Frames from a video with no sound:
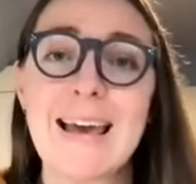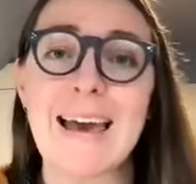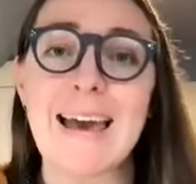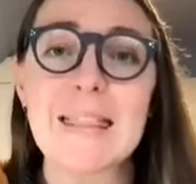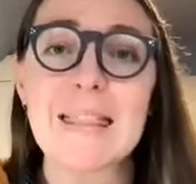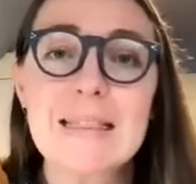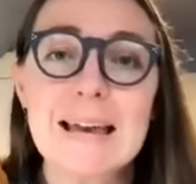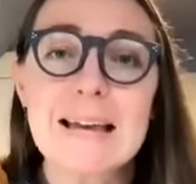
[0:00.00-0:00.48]

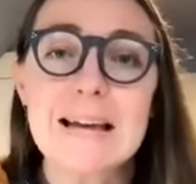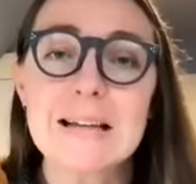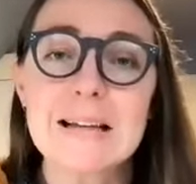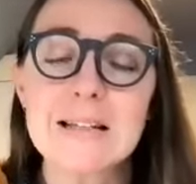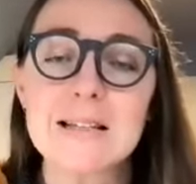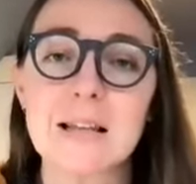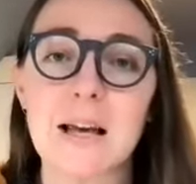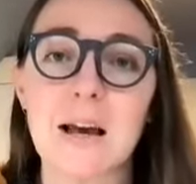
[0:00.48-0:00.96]
And like I
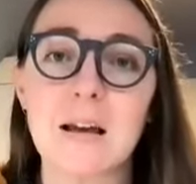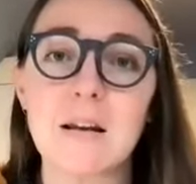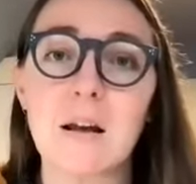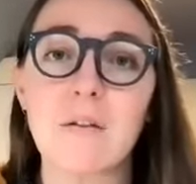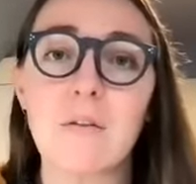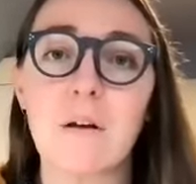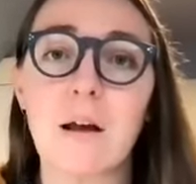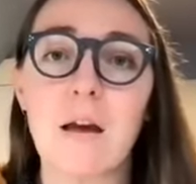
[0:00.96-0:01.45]

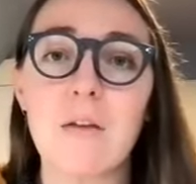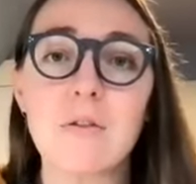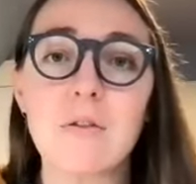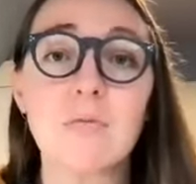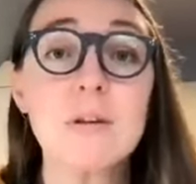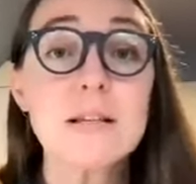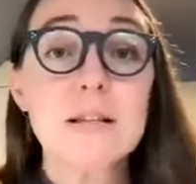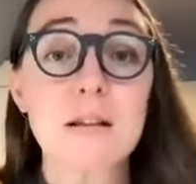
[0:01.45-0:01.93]
said, and the
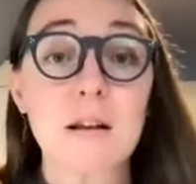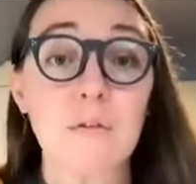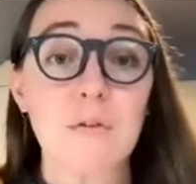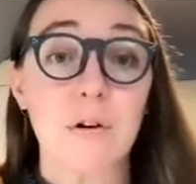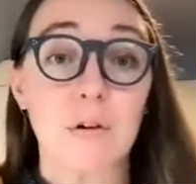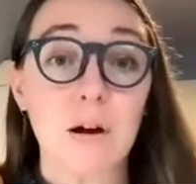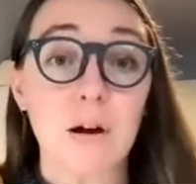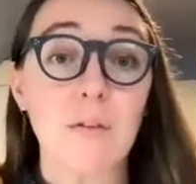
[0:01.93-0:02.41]
reason I
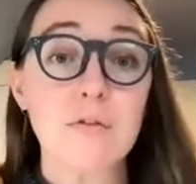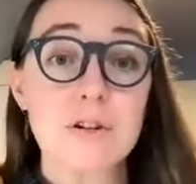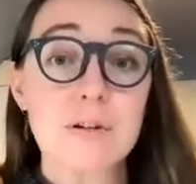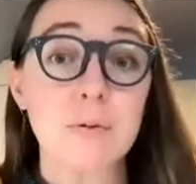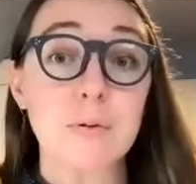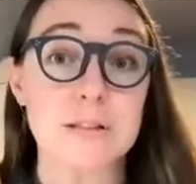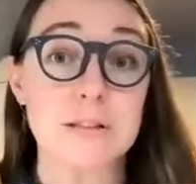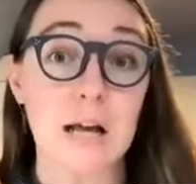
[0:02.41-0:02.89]
feel
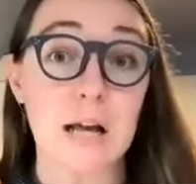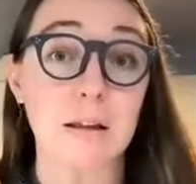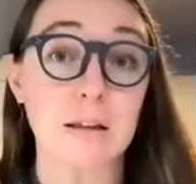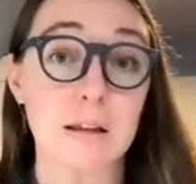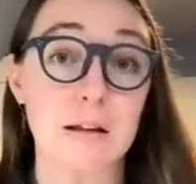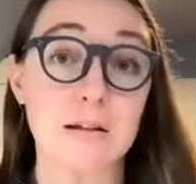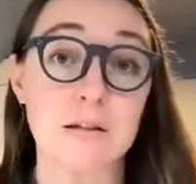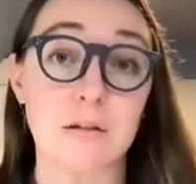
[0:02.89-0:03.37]
comfortable
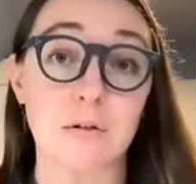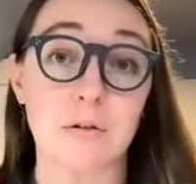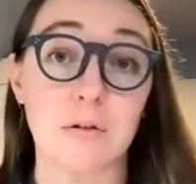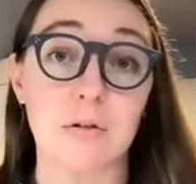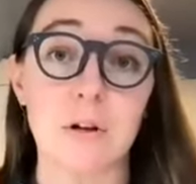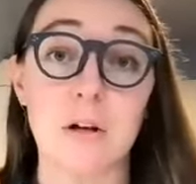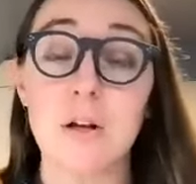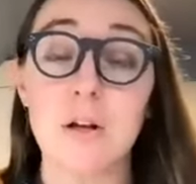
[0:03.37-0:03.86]
telling that
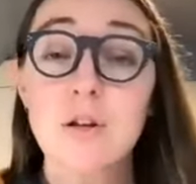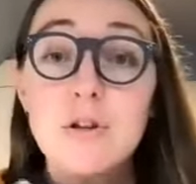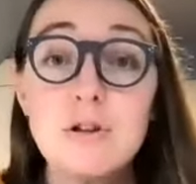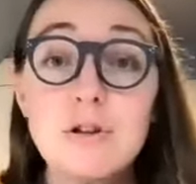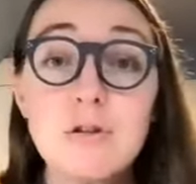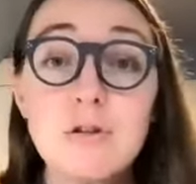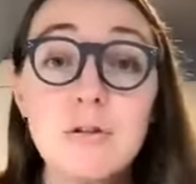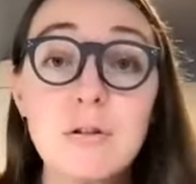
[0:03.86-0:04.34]
to
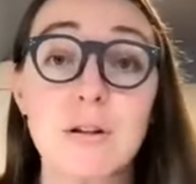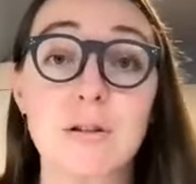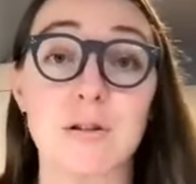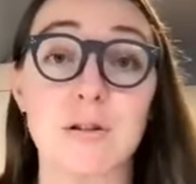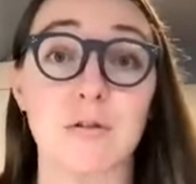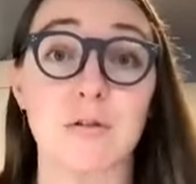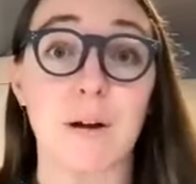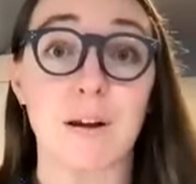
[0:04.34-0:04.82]
you and
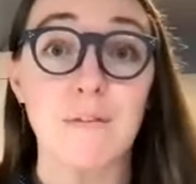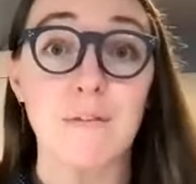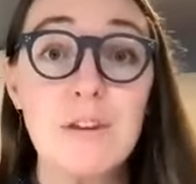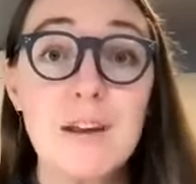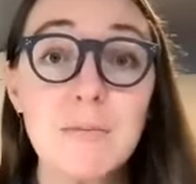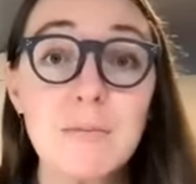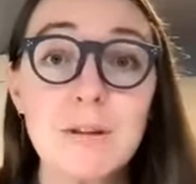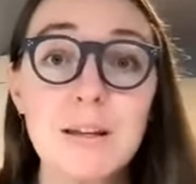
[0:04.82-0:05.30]
to my
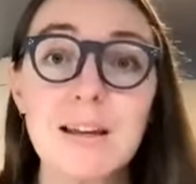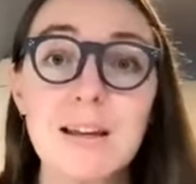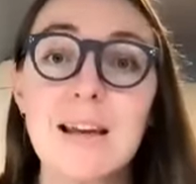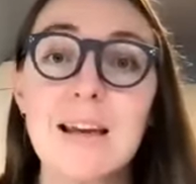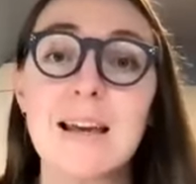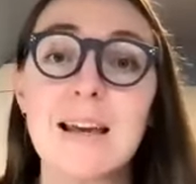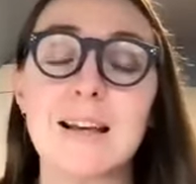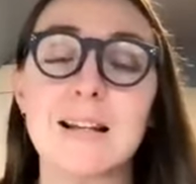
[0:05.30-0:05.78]
family
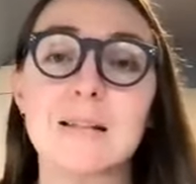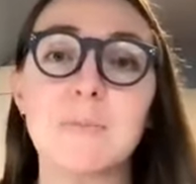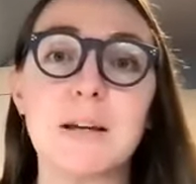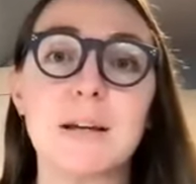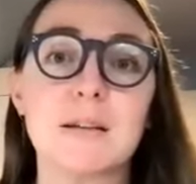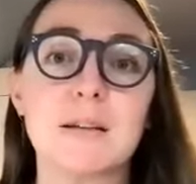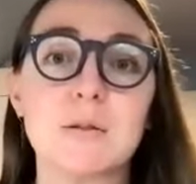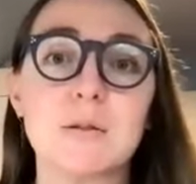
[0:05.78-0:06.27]
is
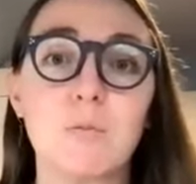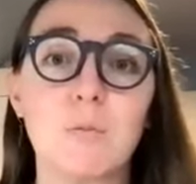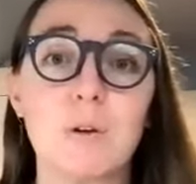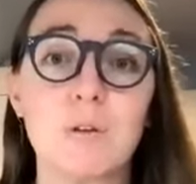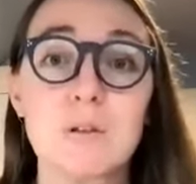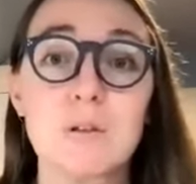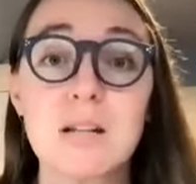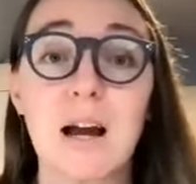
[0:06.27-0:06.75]
because
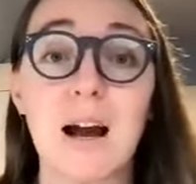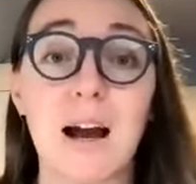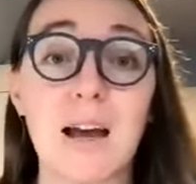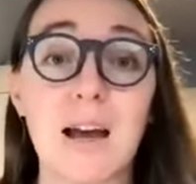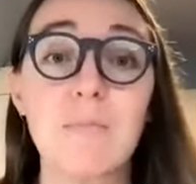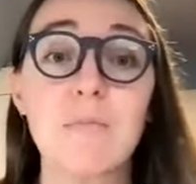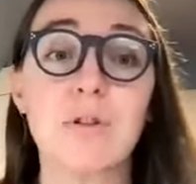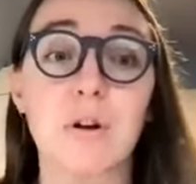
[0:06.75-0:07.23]
with
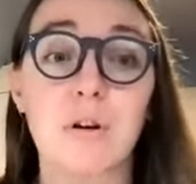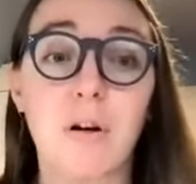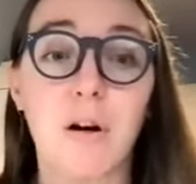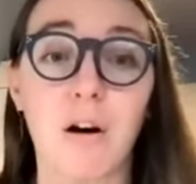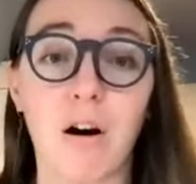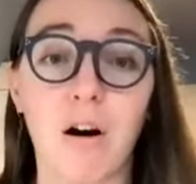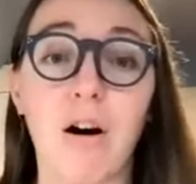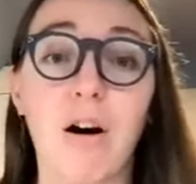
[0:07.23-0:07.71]
time, they're
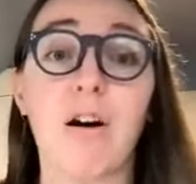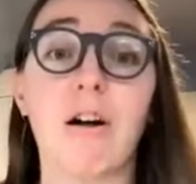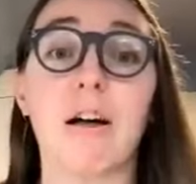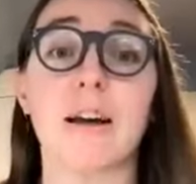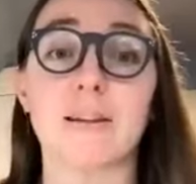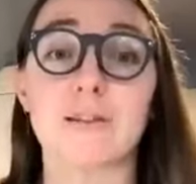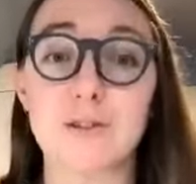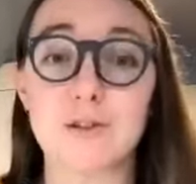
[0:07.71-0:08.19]
all
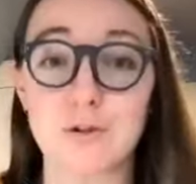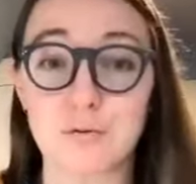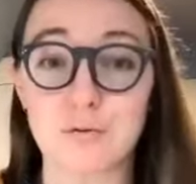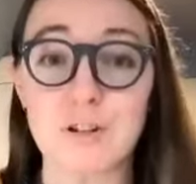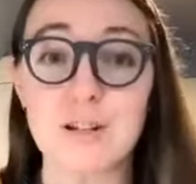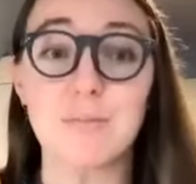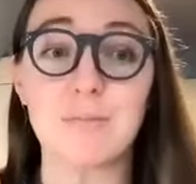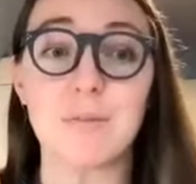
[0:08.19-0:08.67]

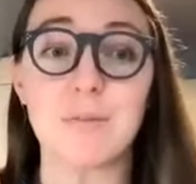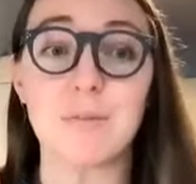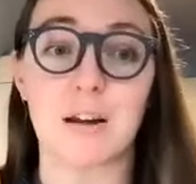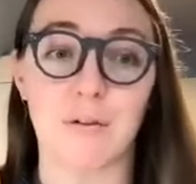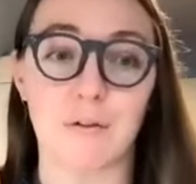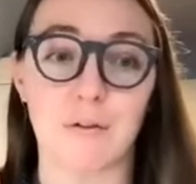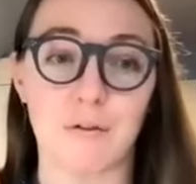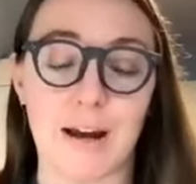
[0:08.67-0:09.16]

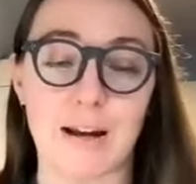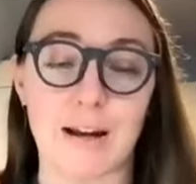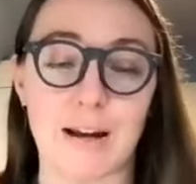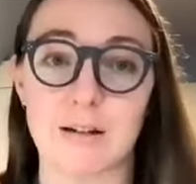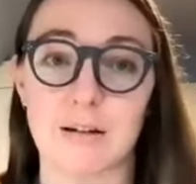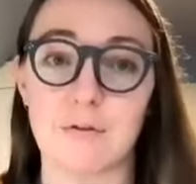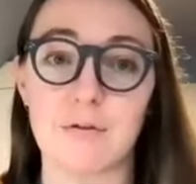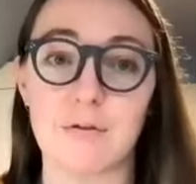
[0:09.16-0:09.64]
extremely
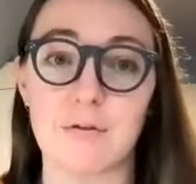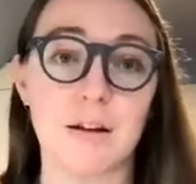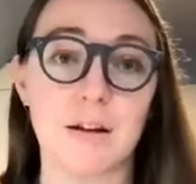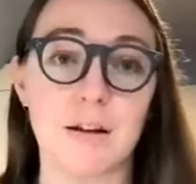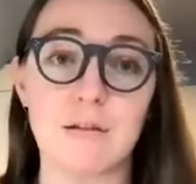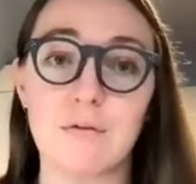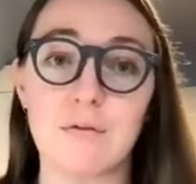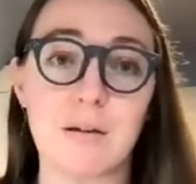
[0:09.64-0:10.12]
effective.
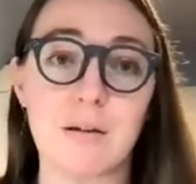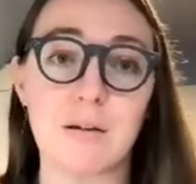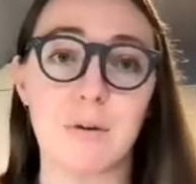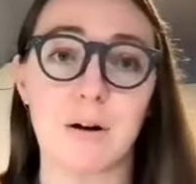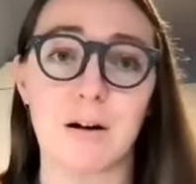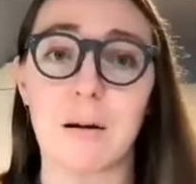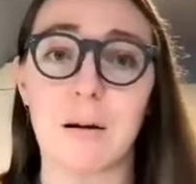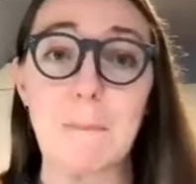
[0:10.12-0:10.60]
None of
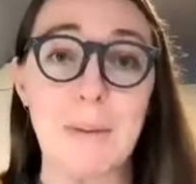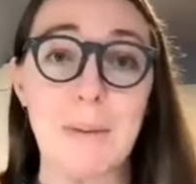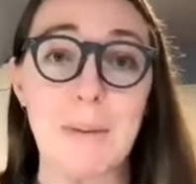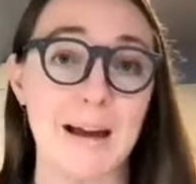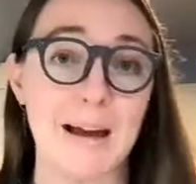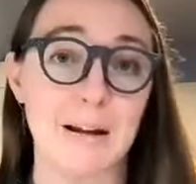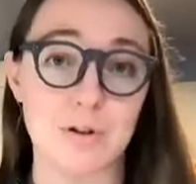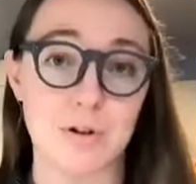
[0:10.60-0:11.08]
them are a
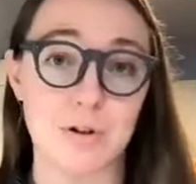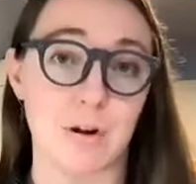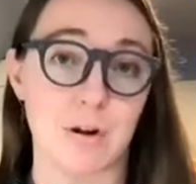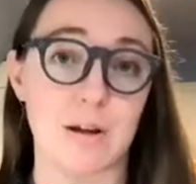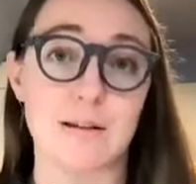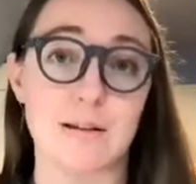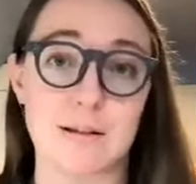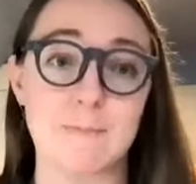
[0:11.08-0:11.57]
bad
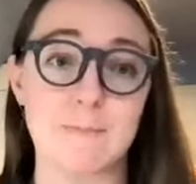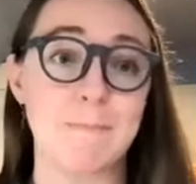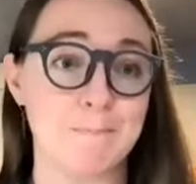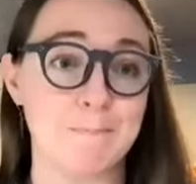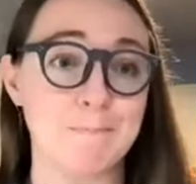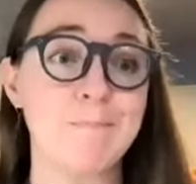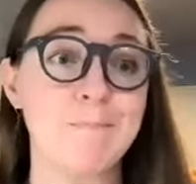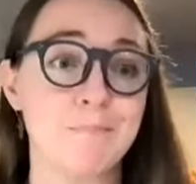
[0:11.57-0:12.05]
choice.
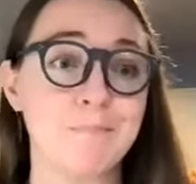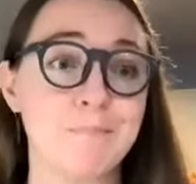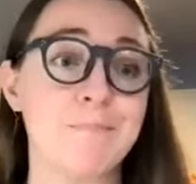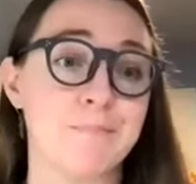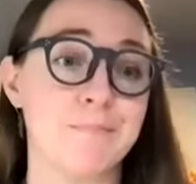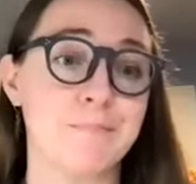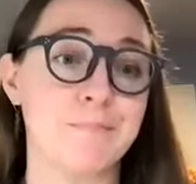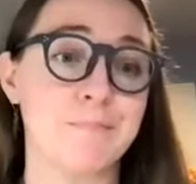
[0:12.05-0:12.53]

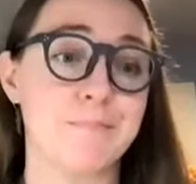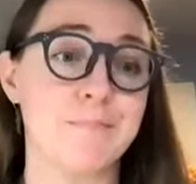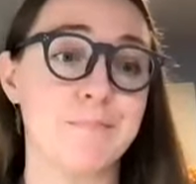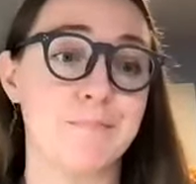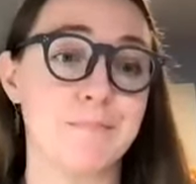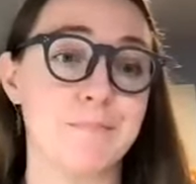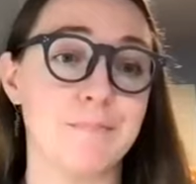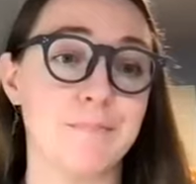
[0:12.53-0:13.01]

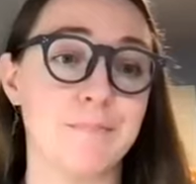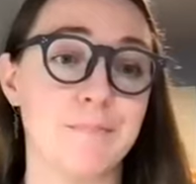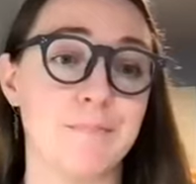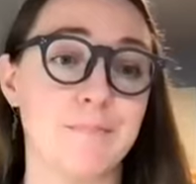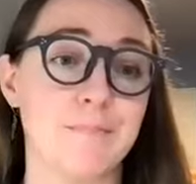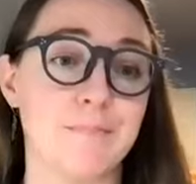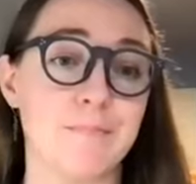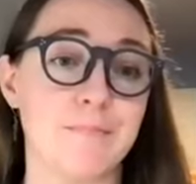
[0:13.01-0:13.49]
Great,
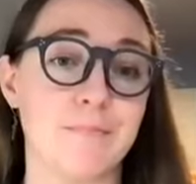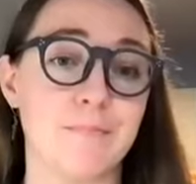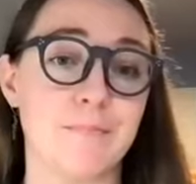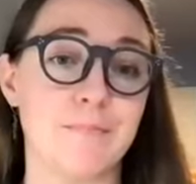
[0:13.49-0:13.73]
thank you.